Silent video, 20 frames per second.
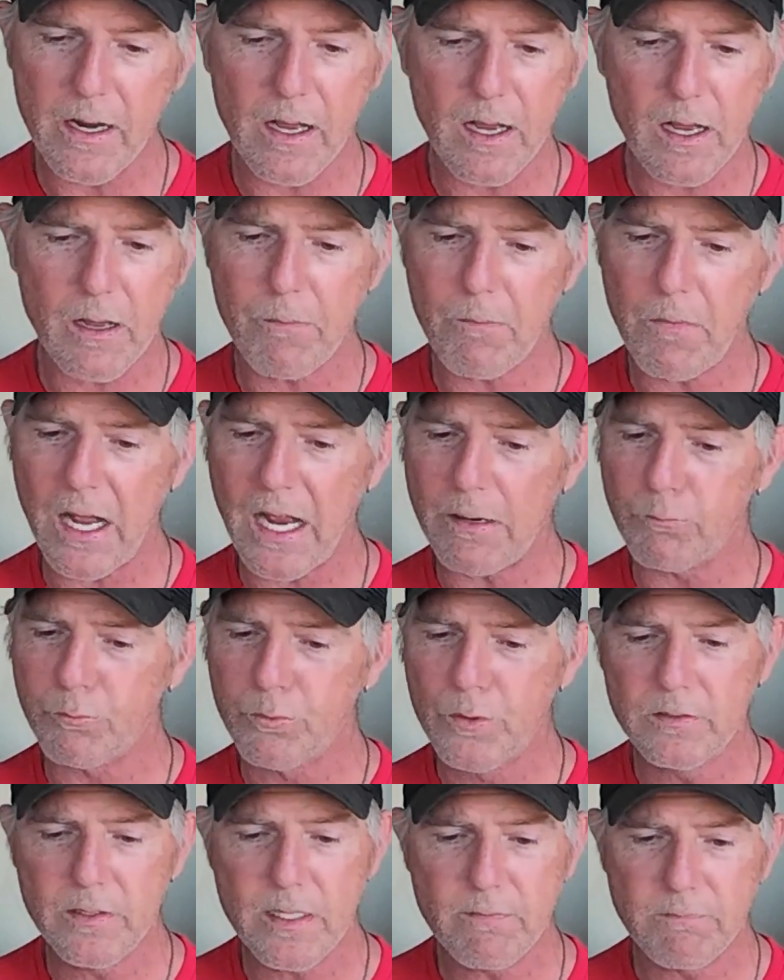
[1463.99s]
I
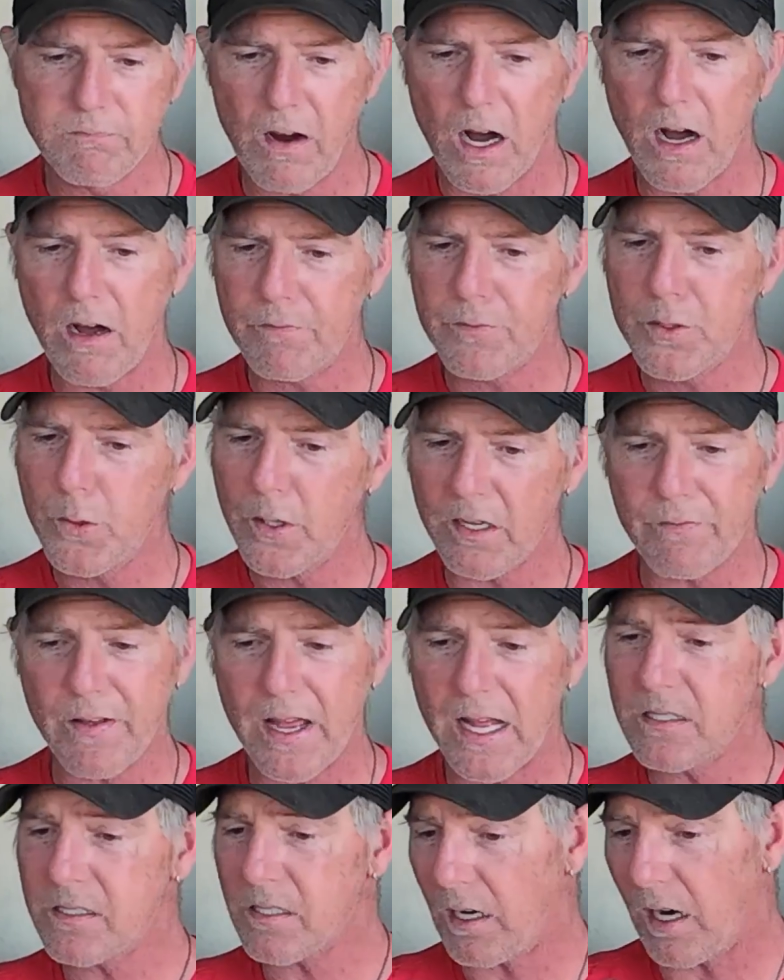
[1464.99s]
really love doing
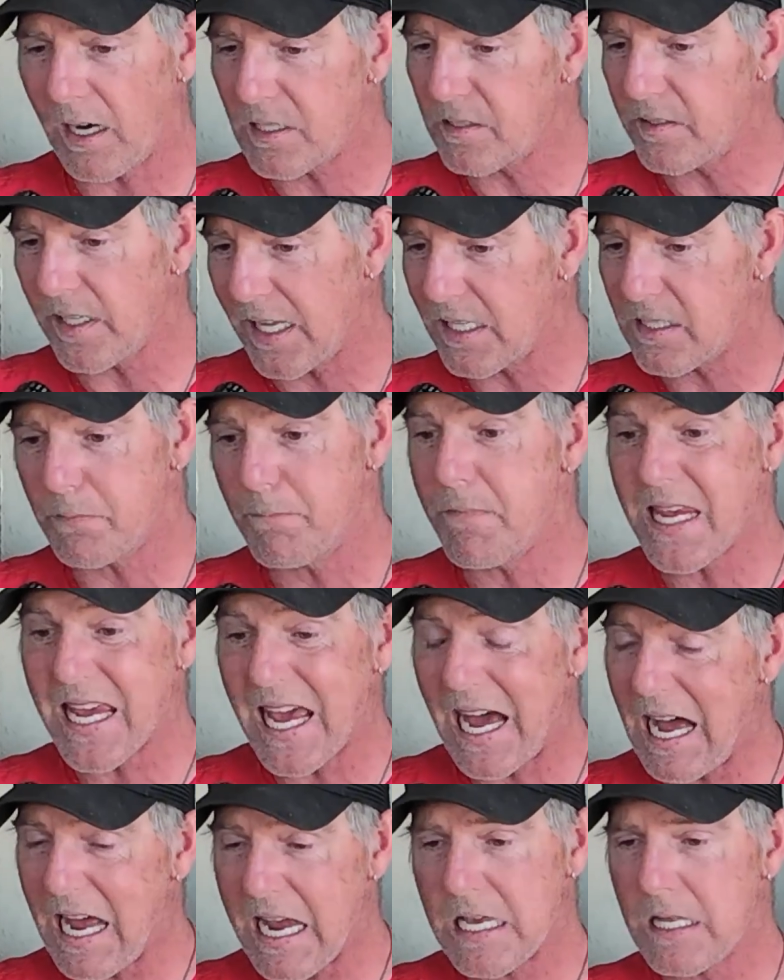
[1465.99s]
events. It honestly gets me
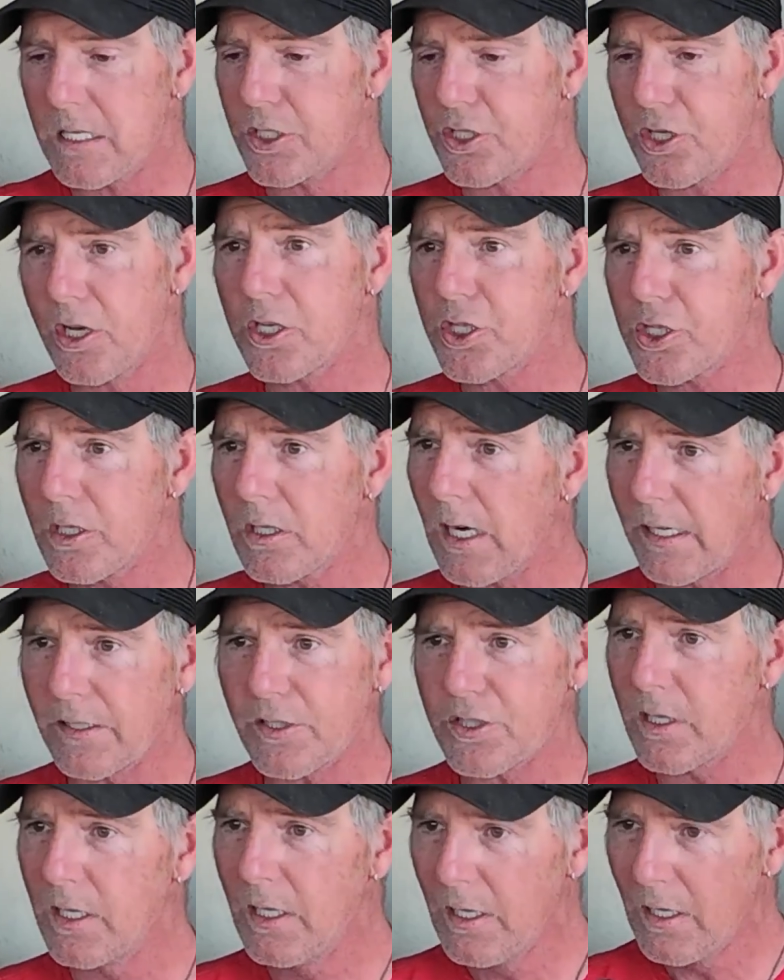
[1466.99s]
high at this juncture.
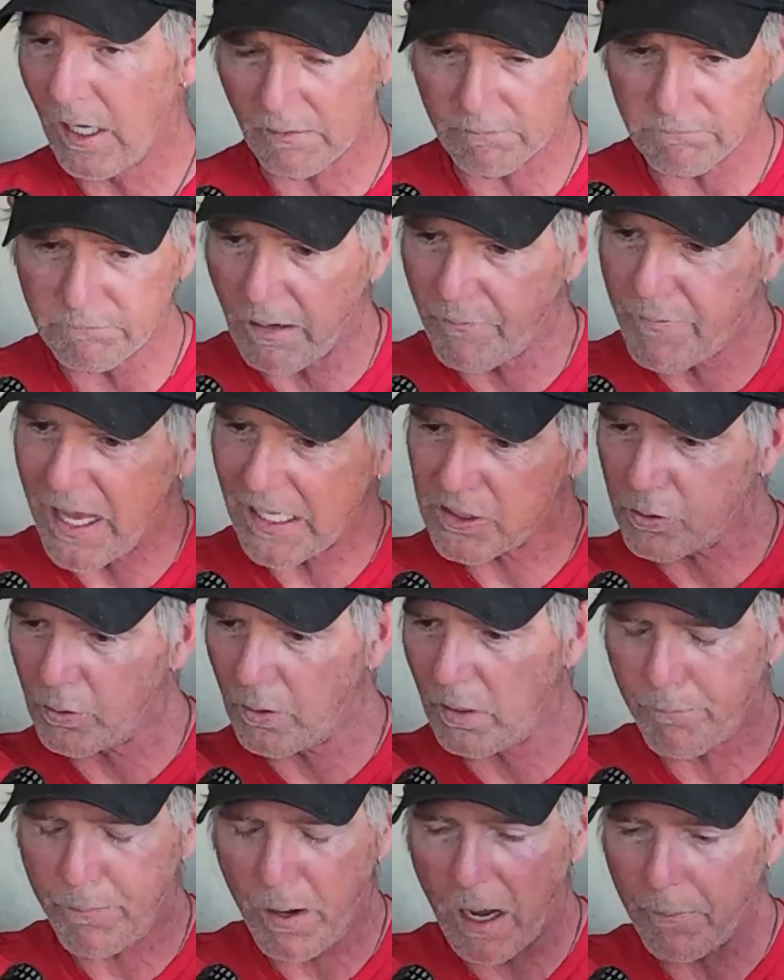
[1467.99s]
I love that
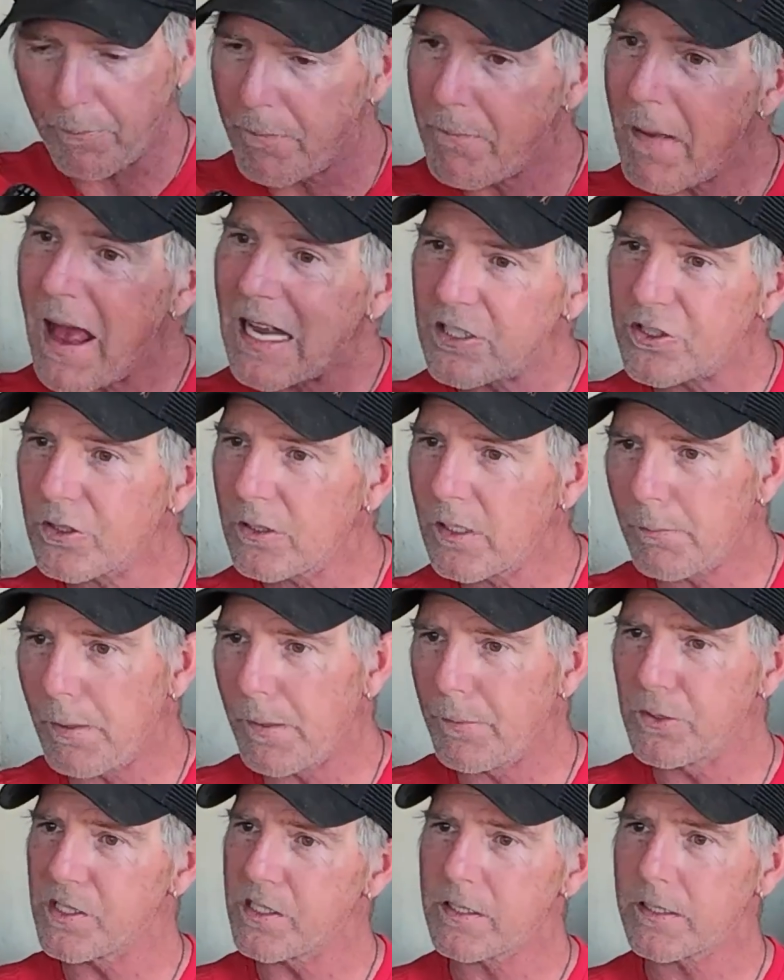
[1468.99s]
sort of puppet mastering
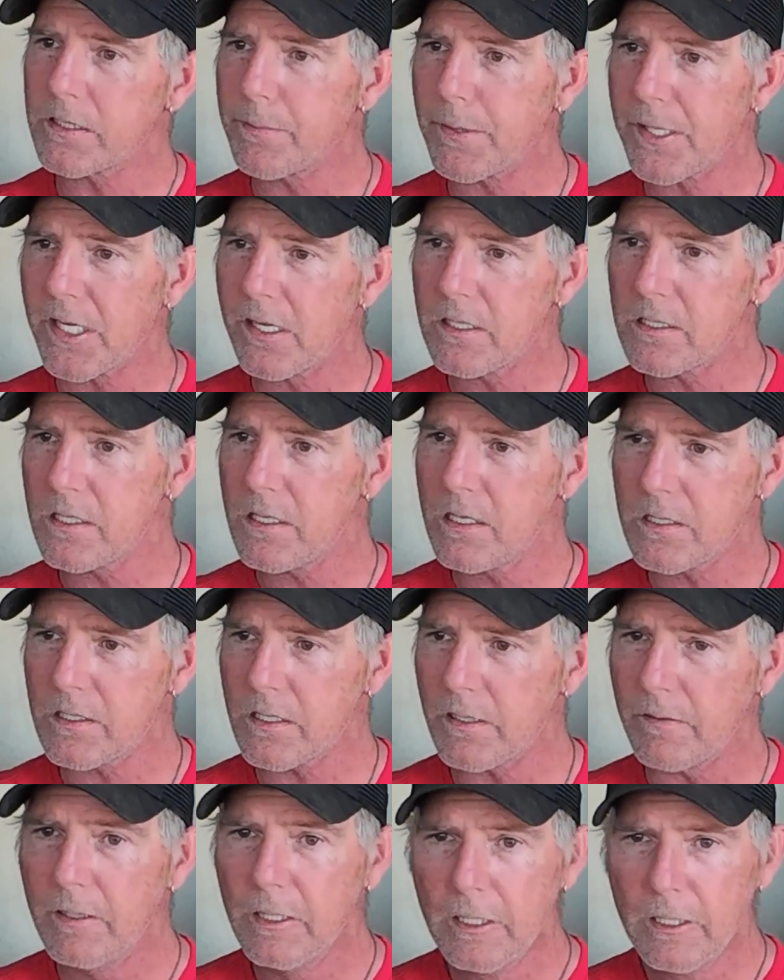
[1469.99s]
people's experiences,
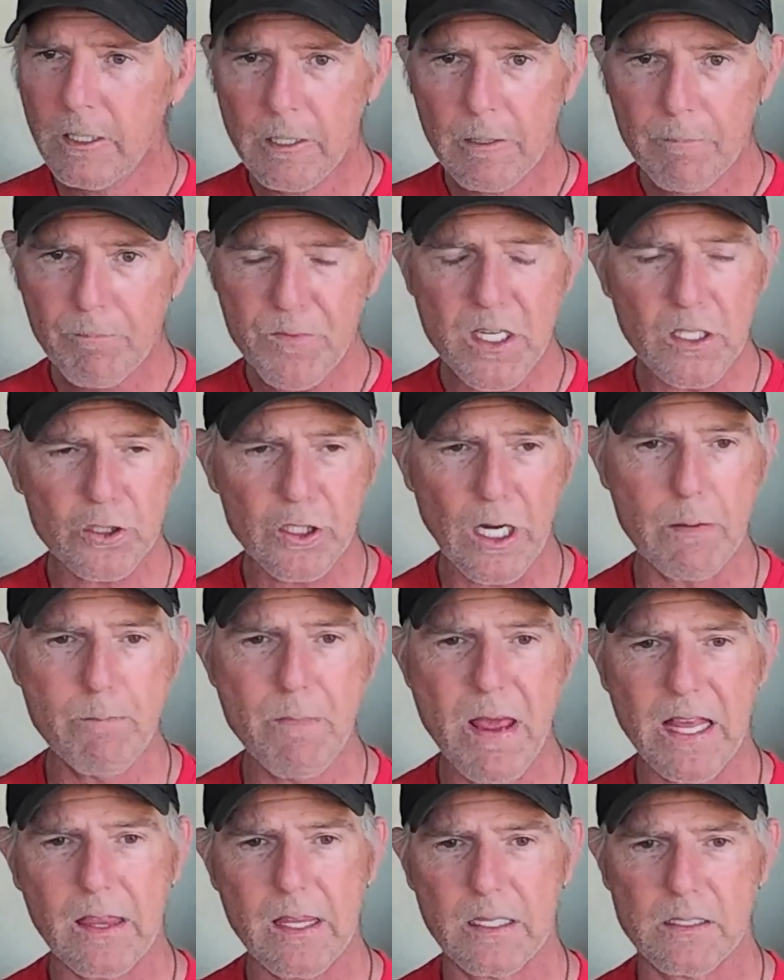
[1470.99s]
and trying to
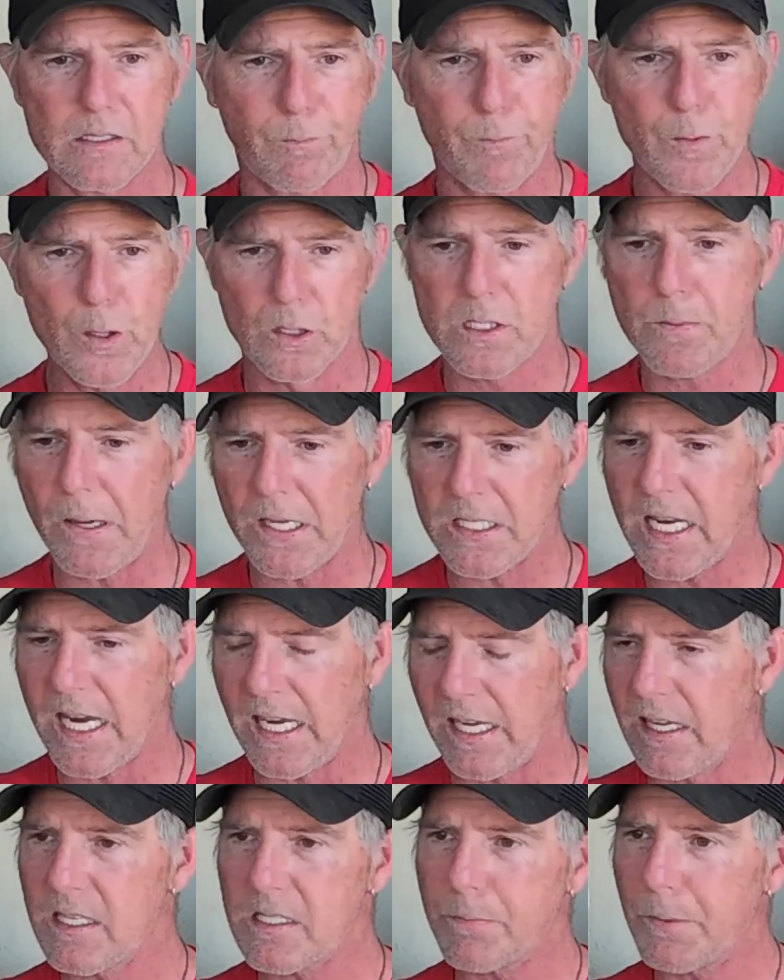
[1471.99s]
make things feel
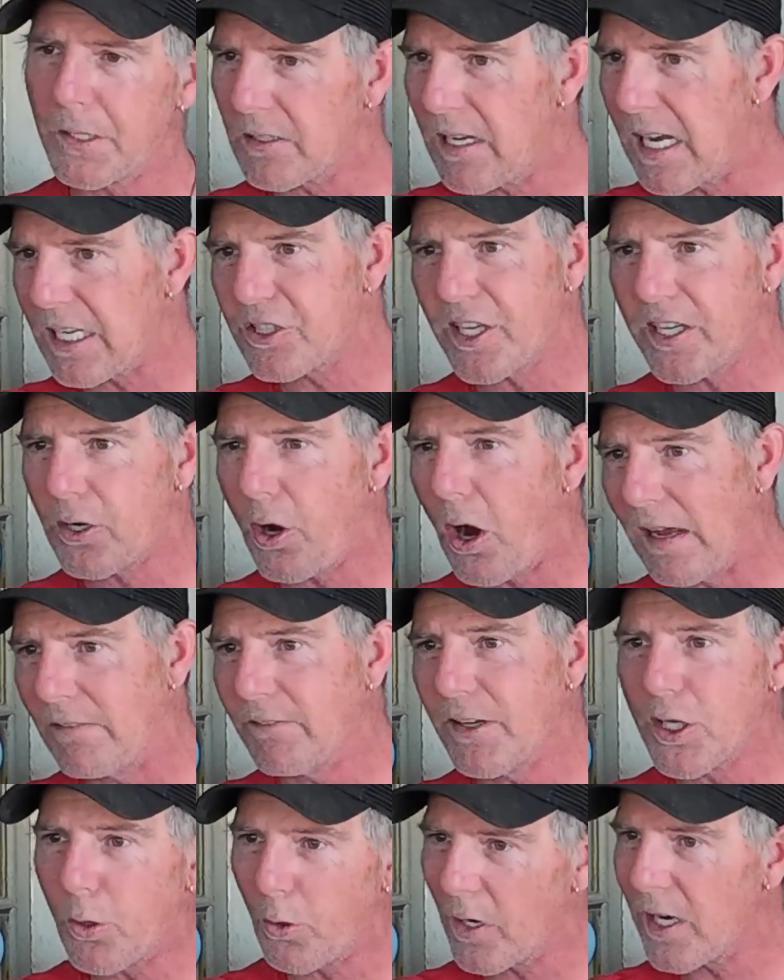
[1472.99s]
spontaneous, but they're actually
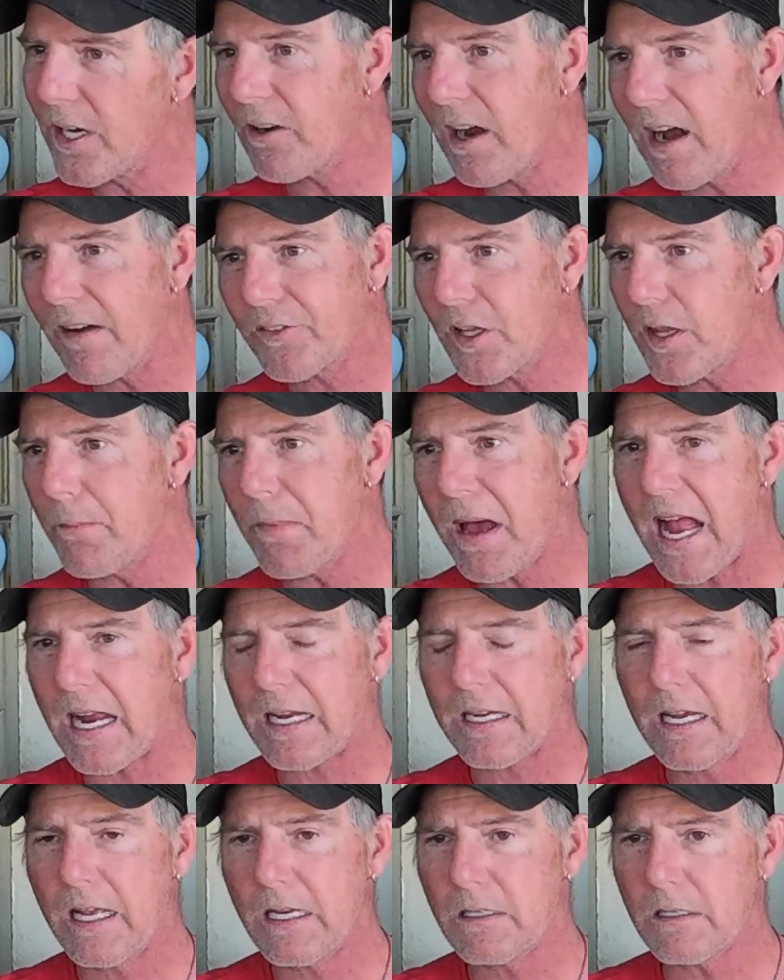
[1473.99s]
highly choreographed on the
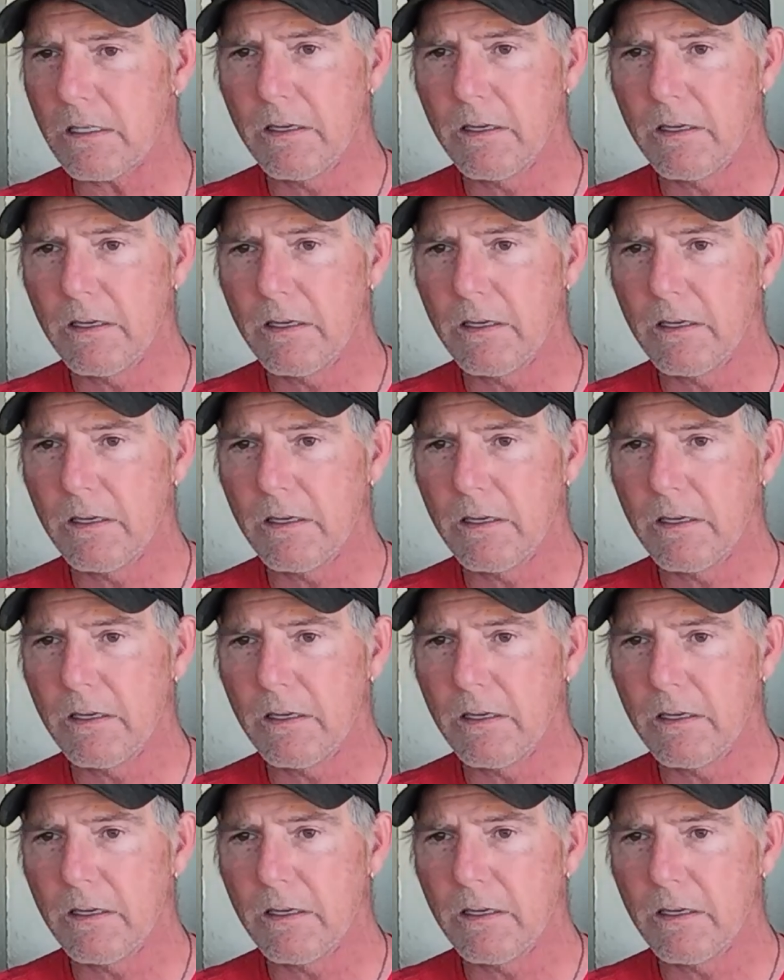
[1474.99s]
back end.